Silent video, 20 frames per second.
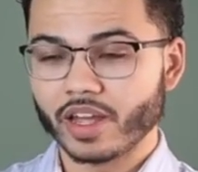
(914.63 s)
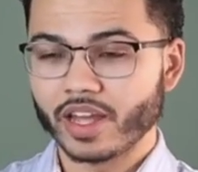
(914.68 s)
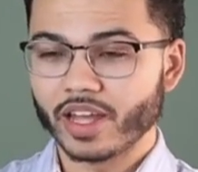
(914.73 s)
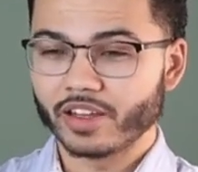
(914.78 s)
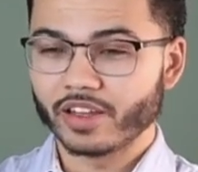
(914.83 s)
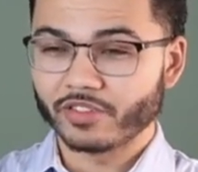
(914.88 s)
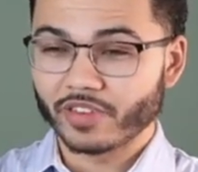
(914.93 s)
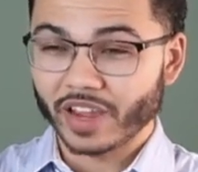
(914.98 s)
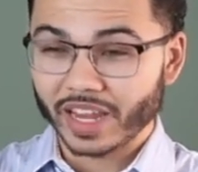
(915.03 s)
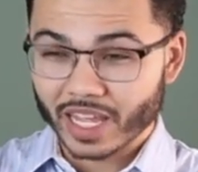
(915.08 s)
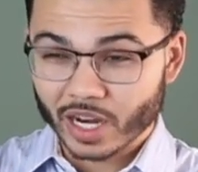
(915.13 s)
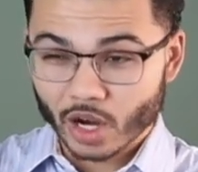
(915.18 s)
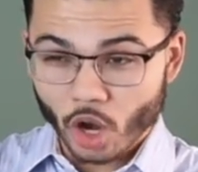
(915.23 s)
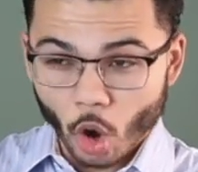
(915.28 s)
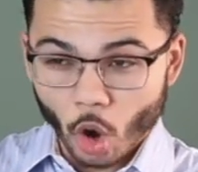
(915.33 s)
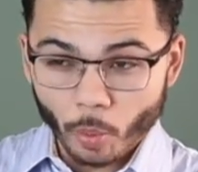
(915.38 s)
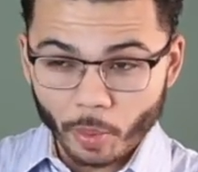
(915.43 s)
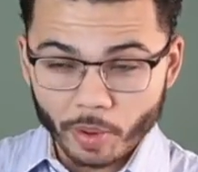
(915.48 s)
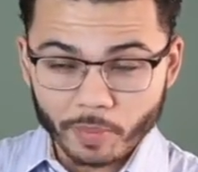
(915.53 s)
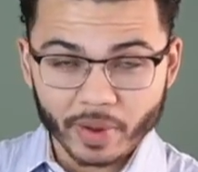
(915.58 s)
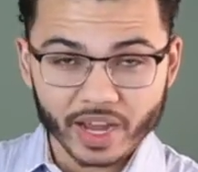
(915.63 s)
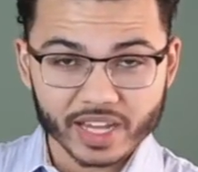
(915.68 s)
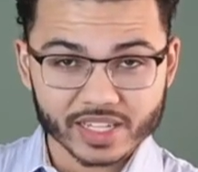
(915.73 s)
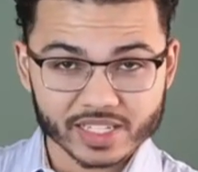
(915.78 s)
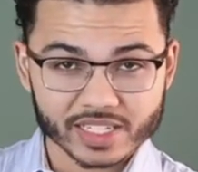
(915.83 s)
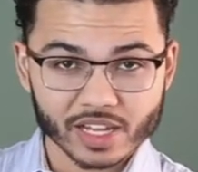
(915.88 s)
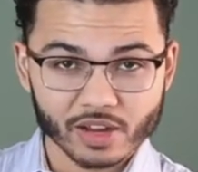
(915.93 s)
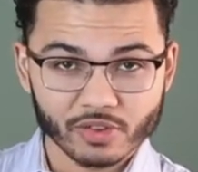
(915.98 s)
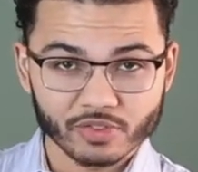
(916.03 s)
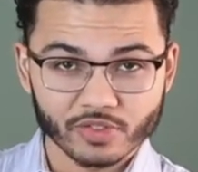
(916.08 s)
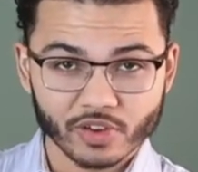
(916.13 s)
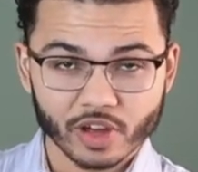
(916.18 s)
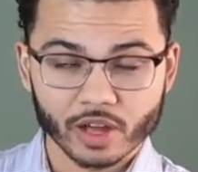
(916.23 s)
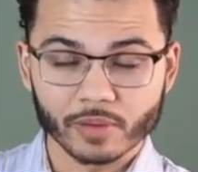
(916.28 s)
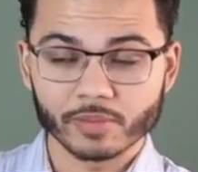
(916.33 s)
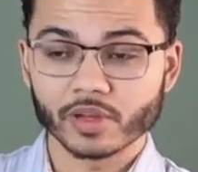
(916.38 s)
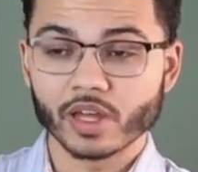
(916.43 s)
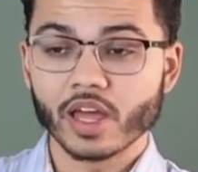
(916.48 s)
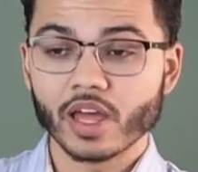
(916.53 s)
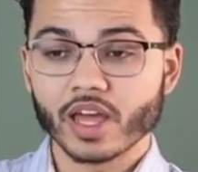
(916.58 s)
If I can open myself up,
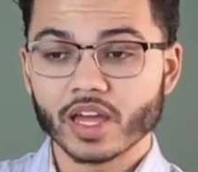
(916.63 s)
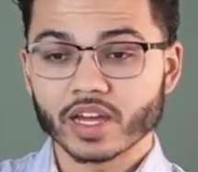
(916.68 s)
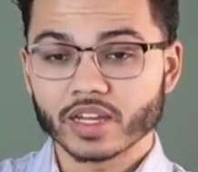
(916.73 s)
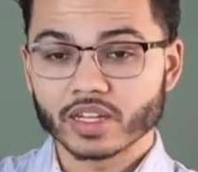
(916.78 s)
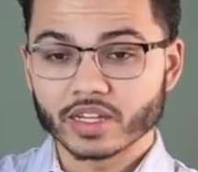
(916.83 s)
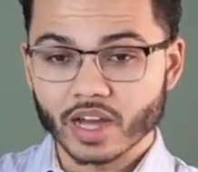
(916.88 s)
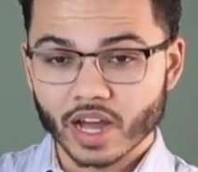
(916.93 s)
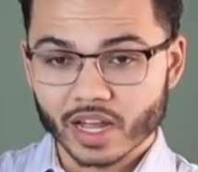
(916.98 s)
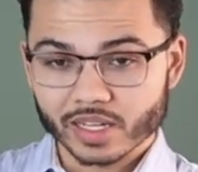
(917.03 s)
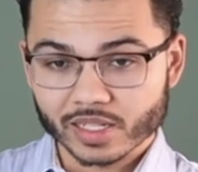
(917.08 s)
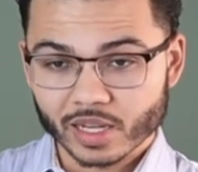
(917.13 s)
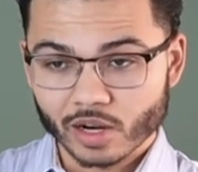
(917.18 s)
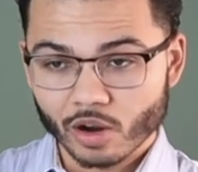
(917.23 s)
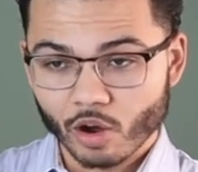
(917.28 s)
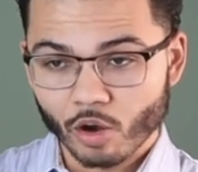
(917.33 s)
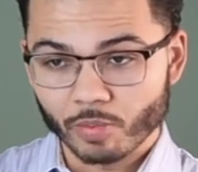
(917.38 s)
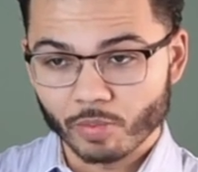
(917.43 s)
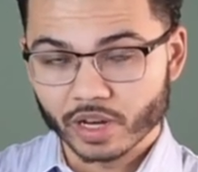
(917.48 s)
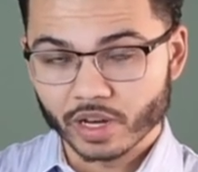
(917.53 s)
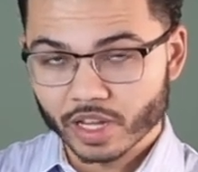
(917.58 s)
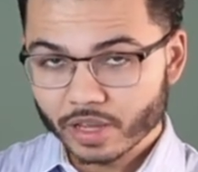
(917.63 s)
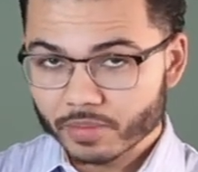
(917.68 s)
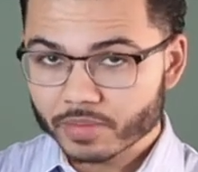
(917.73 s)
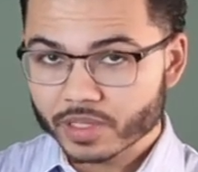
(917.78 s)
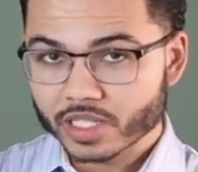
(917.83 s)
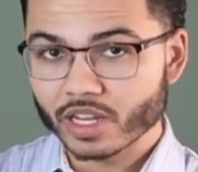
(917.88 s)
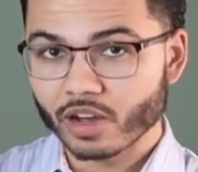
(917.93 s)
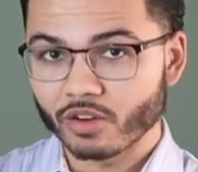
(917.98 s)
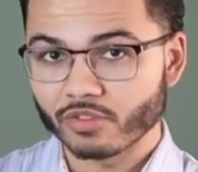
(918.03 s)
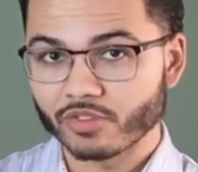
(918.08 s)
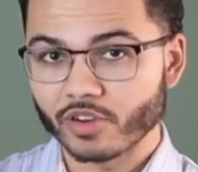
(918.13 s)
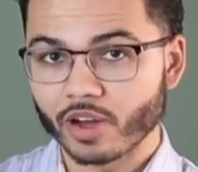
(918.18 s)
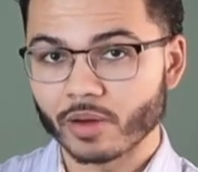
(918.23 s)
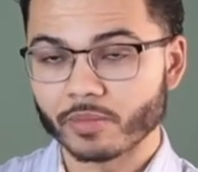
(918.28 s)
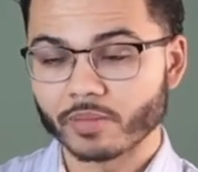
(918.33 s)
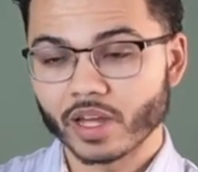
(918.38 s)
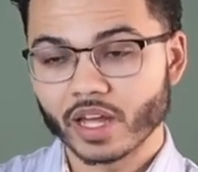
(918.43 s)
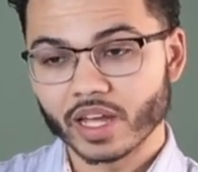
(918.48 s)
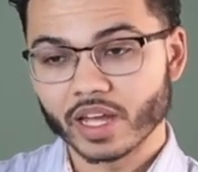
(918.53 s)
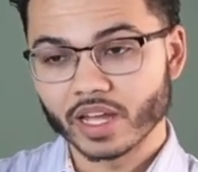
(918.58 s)
God's going to open himself up
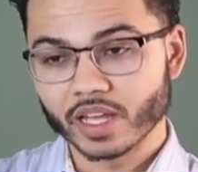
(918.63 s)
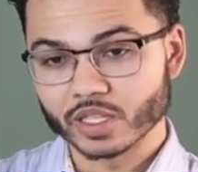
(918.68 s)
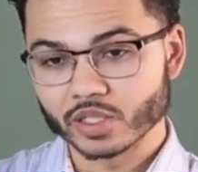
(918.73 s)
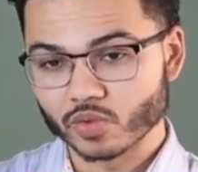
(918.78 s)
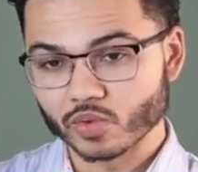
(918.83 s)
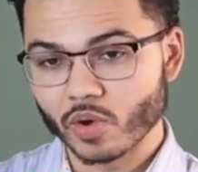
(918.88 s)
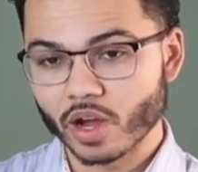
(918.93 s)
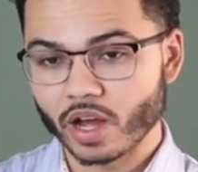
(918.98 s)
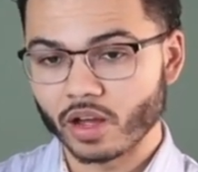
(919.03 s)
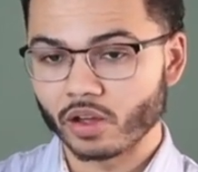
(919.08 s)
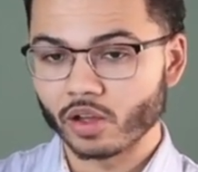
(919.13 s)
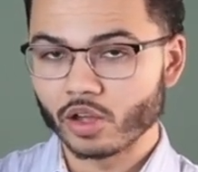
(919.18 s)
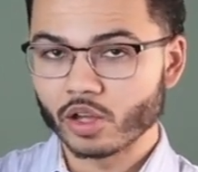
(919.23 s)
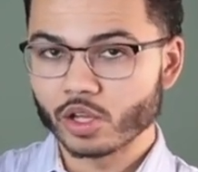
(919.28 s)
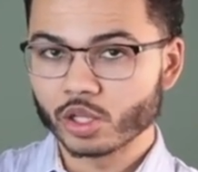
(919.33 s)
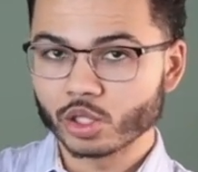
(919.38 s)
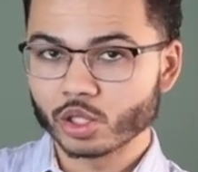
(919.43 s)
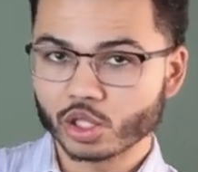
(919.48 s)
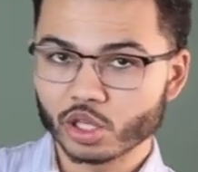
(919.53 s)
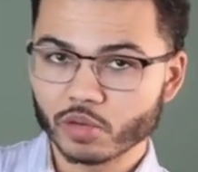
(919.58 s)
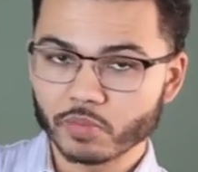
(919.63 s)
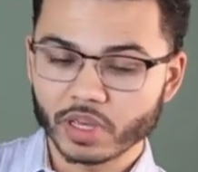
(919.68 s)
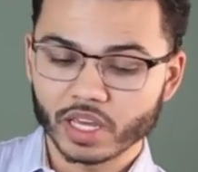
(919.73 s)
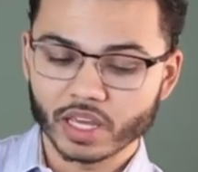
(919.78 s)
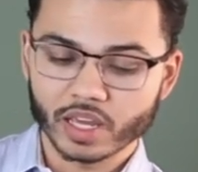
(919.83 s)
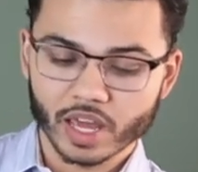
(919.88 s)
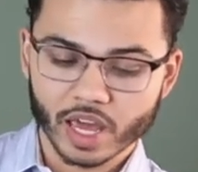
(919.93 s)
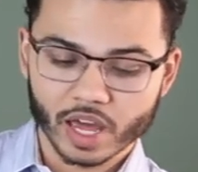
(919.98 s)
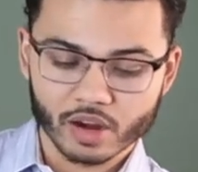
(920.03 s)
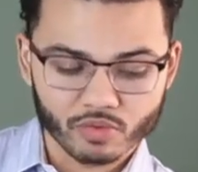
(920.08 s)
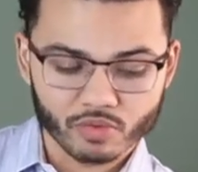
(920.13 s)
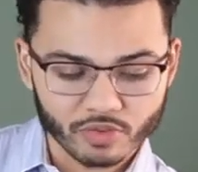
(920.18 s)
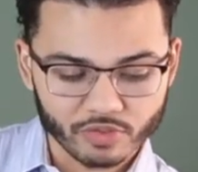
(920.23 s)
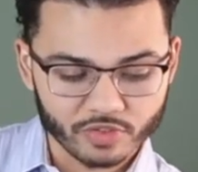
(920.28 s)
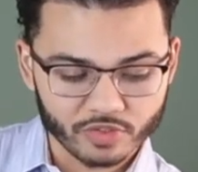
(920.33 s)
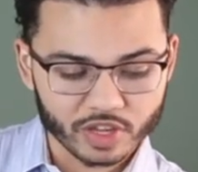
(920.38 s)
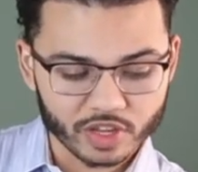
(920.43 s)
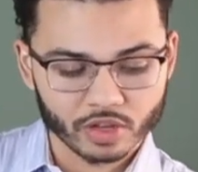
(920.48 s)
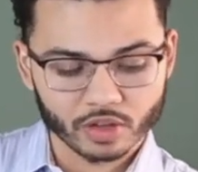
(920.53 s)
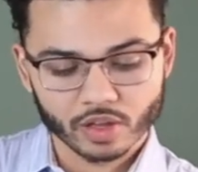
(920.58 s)
as well to me and
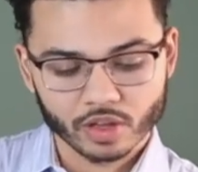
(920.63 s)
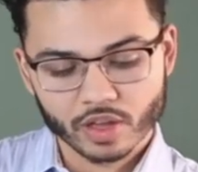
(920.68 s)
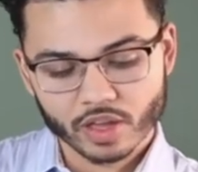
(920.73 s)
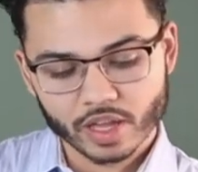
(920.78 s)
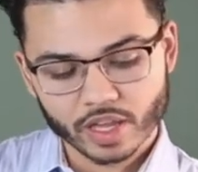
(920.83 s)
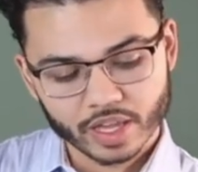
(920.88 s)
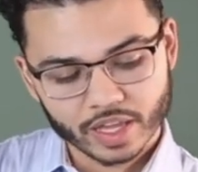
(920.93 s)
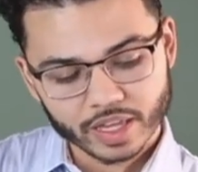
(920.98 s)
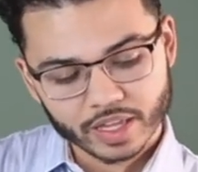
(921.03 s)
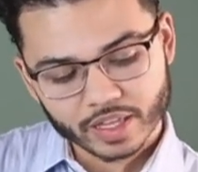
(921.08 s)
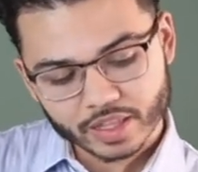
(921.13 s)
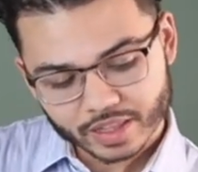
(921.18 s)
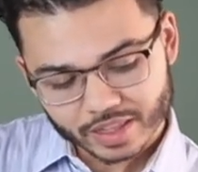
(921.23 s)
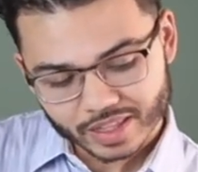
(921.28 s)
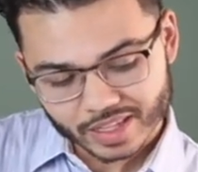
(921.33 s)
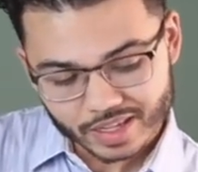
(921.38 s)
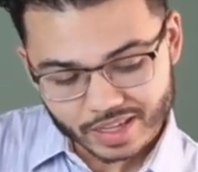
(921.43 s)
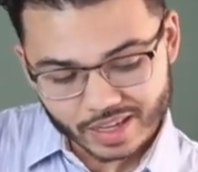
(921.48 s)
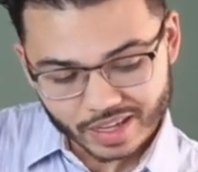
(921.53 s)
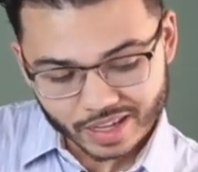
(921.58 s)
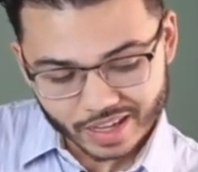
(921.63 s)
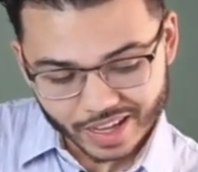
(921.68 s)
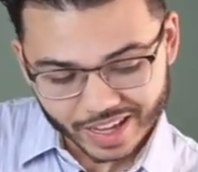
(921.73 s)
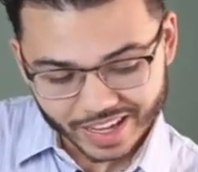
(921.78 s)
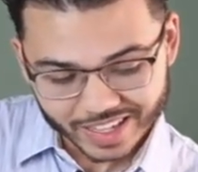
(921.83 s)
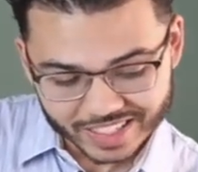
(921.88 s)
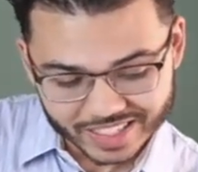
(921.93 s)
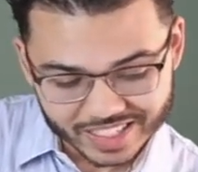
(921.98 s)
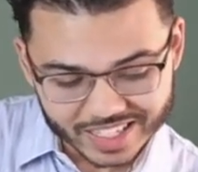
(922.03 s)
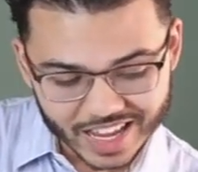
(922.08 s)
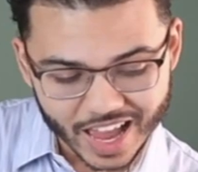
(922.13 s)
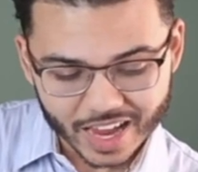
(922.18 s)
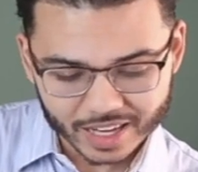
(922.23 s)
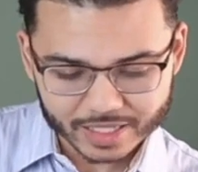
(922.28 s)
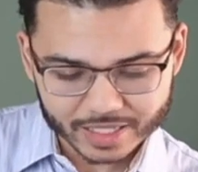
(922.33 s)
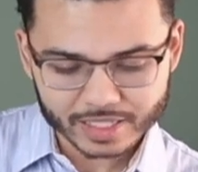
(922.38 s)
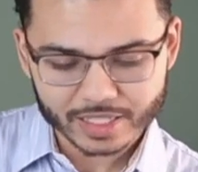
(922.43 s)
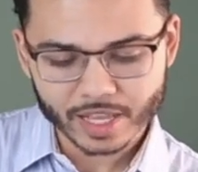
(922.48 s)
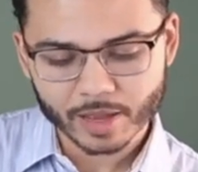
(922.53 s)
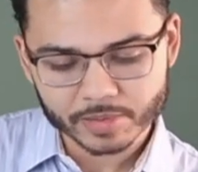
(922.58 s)
reveal the exact
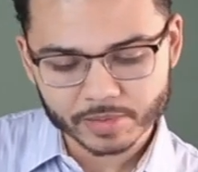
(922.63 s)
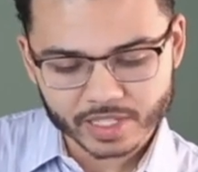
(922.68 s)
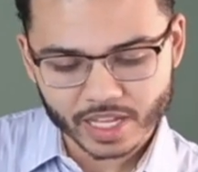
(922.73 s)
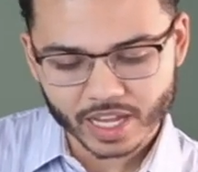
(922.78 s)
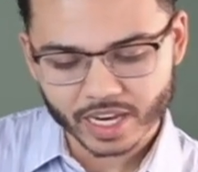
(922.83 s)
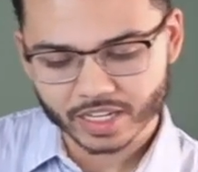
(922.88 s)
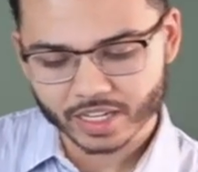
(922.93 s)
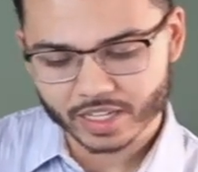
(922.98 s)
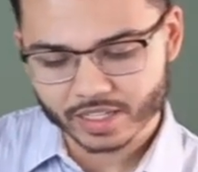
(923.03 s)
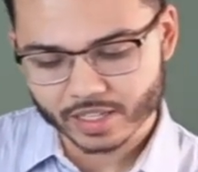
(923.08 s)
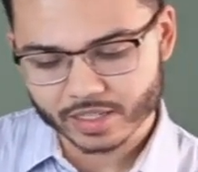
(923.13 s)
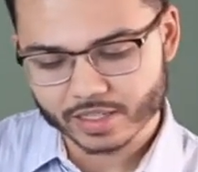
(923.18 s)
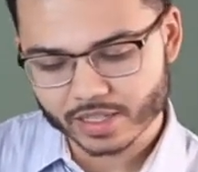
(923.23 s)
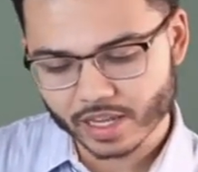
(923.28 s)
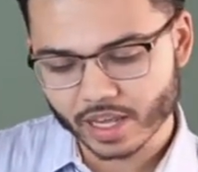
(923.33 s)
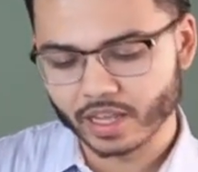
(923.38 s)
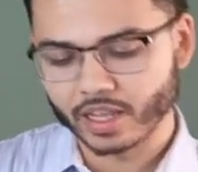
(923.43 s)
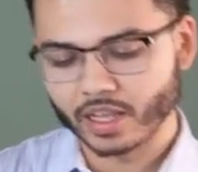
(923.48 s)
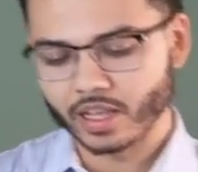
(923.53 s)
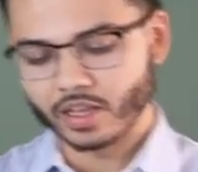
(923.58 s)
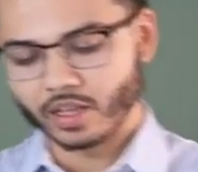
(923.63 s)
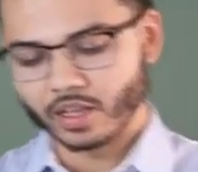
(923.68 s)
steps that I need to take